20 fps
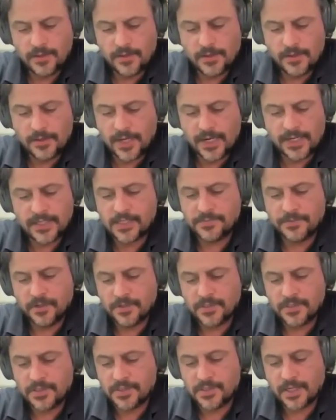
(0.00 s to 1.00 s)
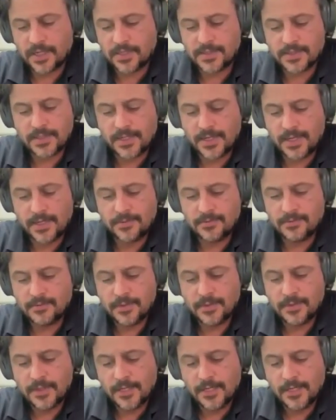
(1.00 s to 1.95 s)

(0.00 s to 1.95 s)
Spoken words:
That experience is second to none.